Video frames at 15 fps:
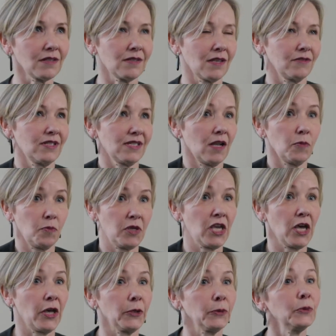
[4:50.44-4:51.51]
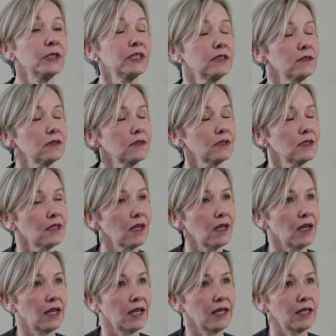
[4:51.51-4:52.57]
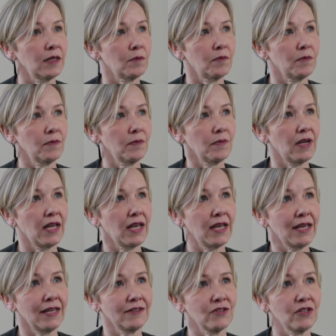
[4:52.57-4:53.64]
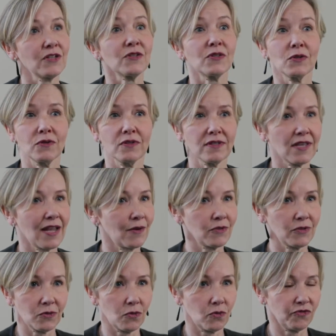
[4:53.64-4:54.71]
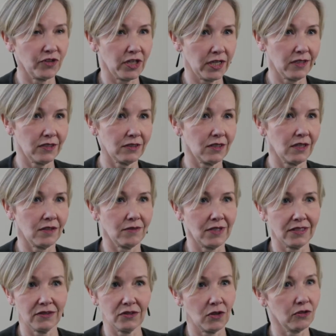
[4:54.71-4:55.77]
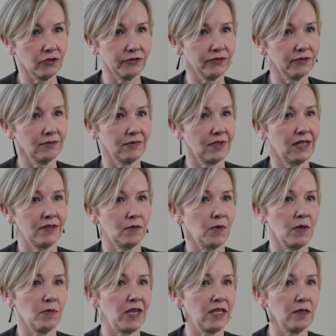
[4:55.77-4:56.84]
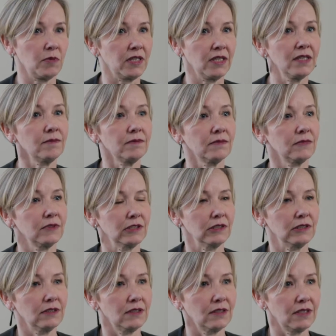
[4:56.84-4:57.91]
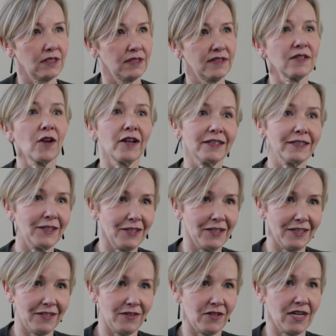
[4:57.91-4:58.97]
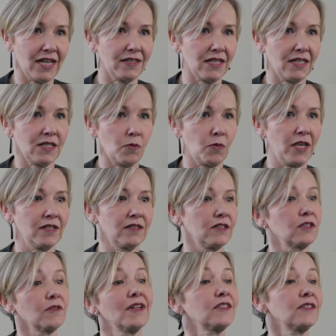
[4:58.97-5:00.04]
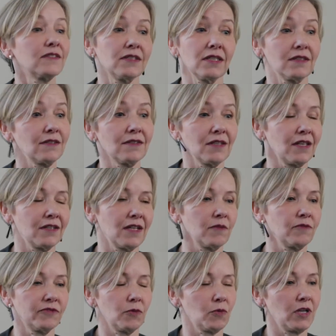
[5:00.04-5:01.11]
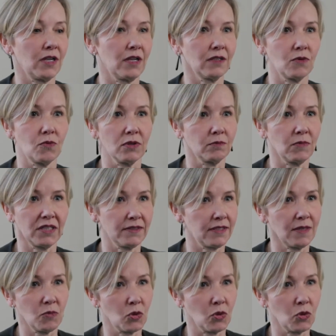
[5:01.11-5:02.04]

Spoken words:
So it's IPO. And as soon as that was all finished, I went off, had my baby. Slightly earlier than anticipated, so I just didn't turn up for work one Monday